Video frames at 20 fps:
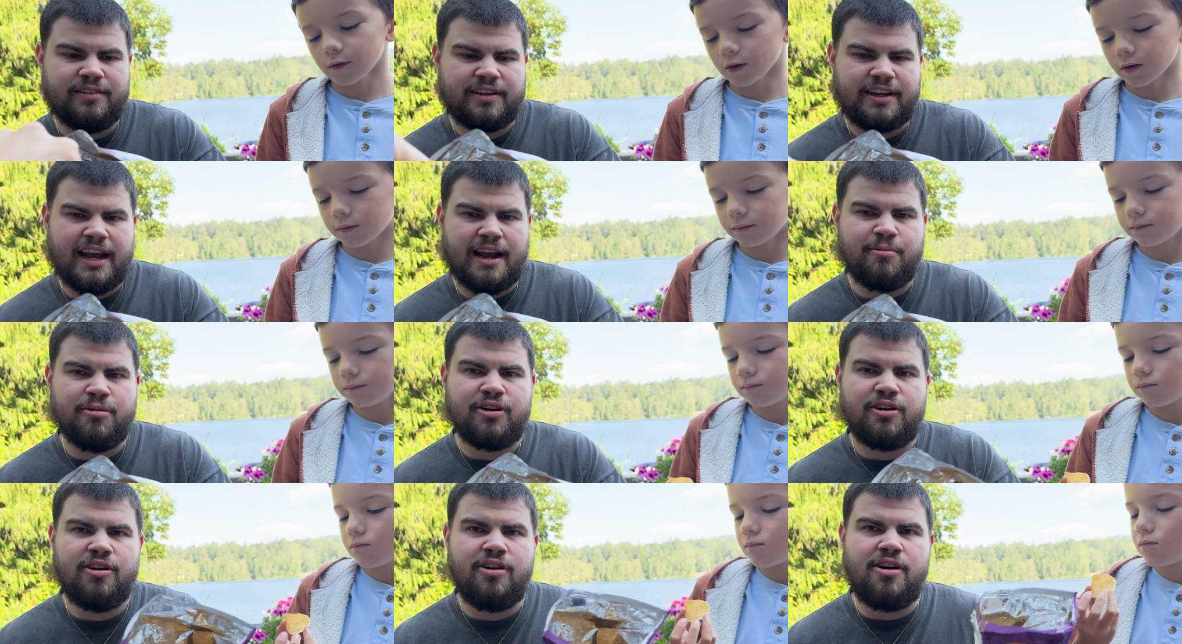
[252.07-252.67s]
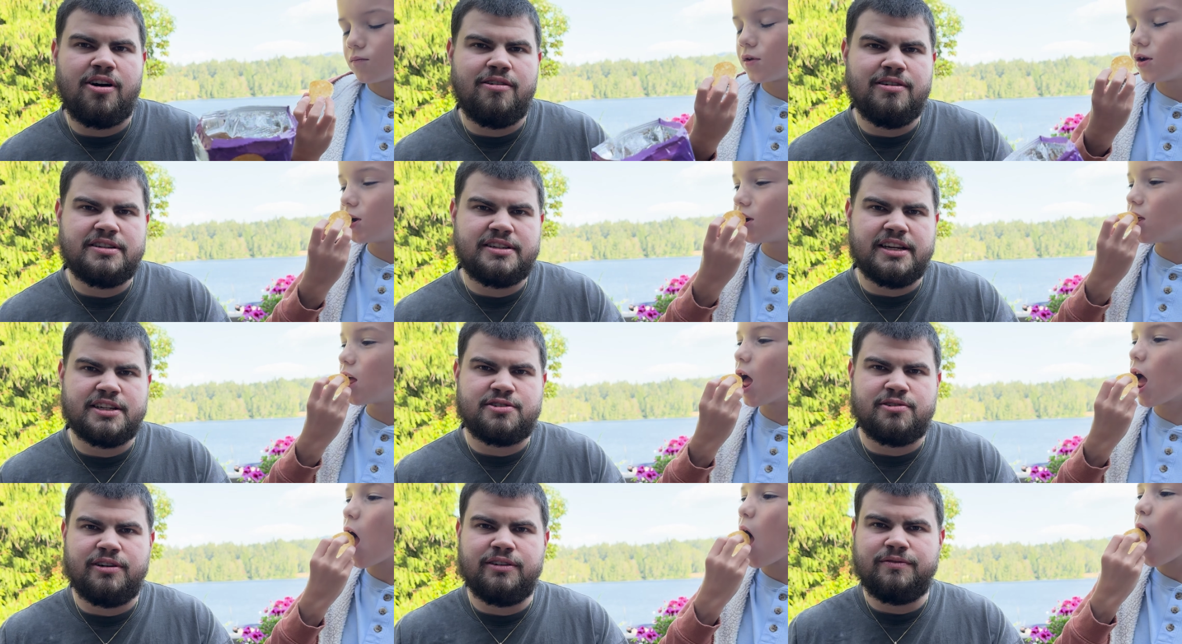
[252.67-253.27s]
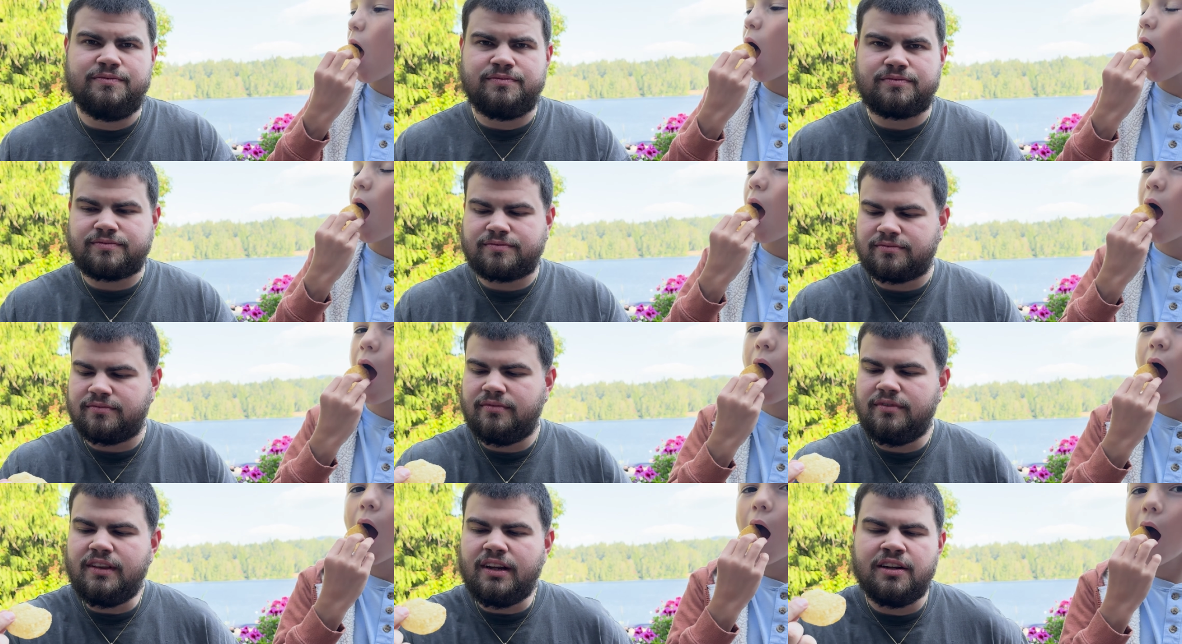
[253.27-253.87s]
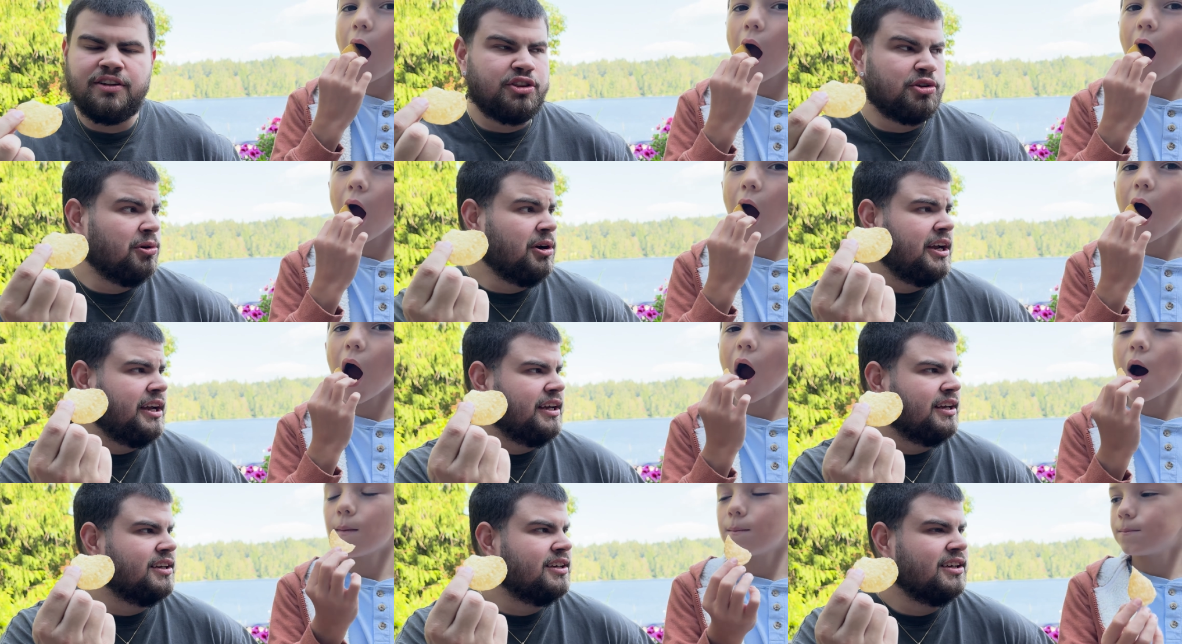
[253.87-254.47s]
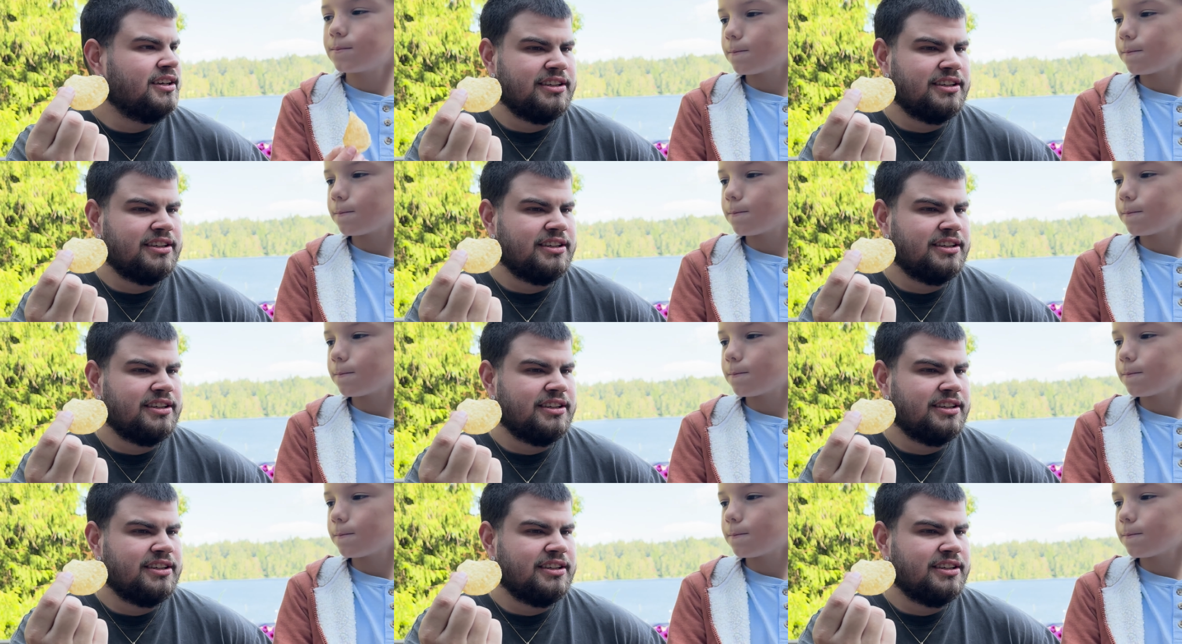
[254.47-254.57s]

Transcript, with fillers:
Speaker 1: Camera girl always gets one. 3,